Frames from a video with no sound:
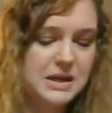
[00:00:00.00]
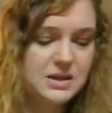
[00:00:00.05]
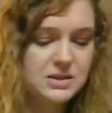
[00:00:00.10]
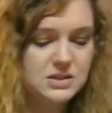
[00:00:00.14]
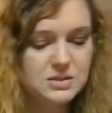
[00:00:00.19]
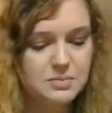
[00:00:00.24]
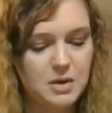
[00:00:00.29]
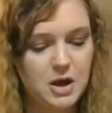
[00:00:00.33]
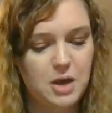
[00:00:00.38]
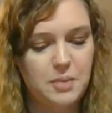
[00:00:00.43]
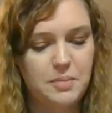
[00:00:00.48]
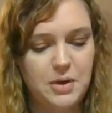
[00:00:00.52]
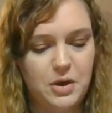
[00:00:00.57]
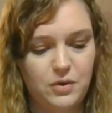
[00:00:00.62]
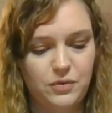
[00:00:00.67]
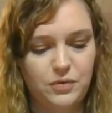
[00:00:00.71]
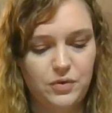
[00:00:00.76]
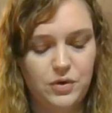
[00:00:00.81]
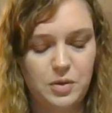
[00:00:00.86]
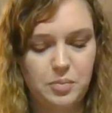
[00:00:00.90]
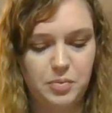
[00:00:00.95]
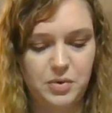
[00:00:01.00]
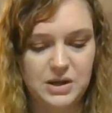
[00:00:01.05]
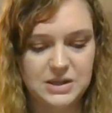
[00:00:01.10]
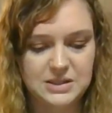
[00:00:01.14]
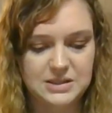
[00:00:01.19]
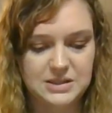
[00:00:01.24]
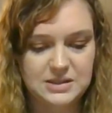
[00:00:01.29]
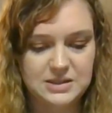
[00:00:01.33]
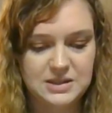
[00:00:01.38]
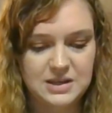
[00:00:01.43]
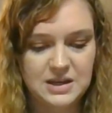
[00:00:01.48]
a small bow for a
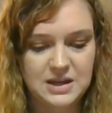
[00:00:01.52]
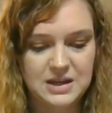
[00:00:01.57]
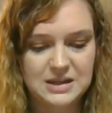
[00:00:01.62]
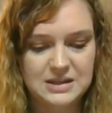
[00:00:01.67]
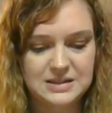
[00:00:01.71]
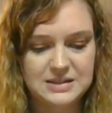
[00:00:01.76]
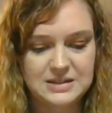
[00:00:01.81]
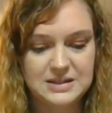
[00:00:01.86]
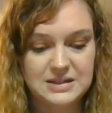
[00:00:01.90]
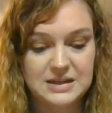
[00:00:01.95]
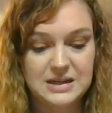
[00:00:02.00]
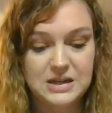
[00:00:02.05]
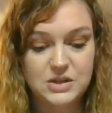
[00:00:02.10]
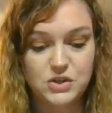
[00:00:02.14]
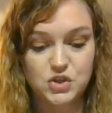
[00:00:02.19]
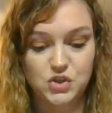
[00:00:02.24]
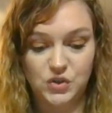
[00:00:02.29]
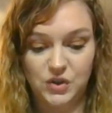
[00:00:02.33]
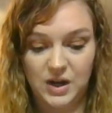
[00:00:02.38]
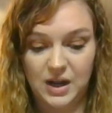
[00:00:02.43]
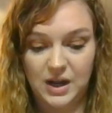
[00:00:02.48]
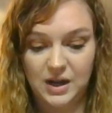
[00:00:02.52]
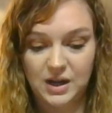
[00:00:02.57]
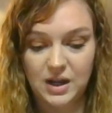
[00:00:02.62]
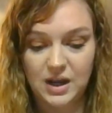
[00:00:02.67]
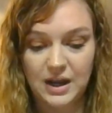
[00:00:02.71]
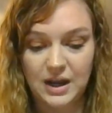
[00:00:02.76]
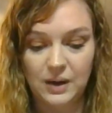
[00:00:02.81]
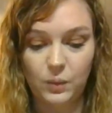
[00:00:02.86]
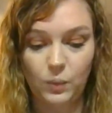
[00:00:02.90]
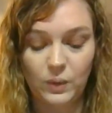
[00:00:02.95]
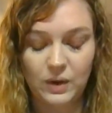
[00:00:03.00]
present, Denitra
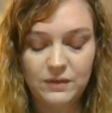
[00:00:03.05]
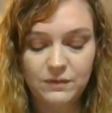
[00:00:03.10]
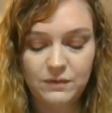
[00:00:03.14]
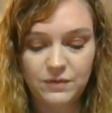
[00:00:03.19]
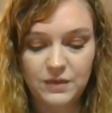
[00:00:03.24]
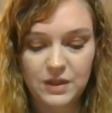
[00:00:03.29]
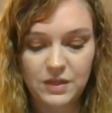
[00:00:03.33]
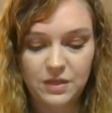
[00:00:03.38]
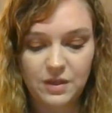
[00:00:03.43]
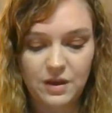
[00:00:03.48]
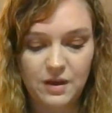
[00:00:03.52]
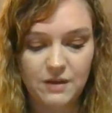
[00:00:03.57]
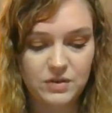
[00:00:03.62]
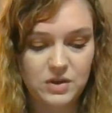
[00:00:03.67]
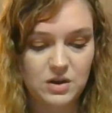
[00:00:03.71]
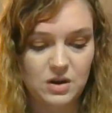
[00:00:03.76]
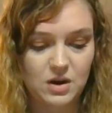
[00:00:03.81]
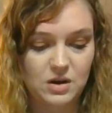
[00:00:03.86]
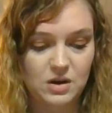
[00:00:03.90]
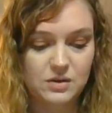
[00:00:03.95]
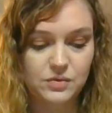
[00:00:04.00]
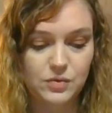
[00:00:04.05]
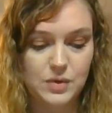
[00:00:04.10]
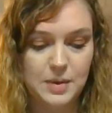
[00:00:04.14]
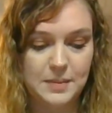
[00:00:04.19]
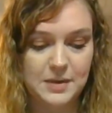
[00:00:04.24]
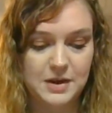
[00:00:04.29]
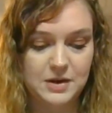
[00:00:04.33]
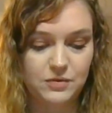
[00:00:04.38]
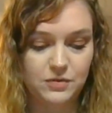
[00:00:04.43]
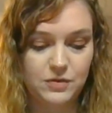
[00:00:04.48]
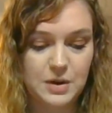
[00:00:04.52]
cut 1/5 of a yard of
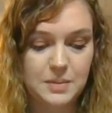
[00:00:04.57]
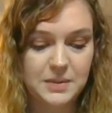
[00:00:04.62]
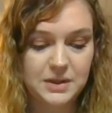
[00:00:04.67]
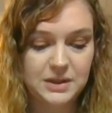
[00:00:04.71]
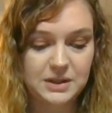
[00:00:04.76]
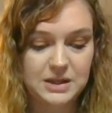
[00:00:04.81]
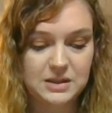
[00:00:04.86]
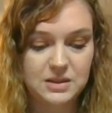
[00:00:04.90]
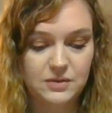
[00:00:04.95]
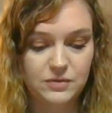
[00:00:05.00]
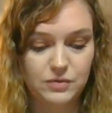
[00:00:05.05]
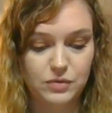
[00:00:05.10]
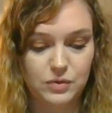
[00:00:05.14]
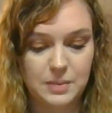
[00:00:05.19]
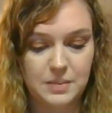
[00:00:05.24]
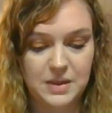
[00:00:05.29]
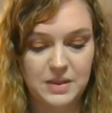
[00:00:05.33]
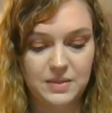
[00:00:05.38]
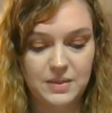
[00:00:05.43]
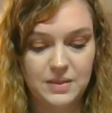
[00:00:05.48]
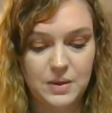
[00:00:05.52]
ribbon from a length of ribbon that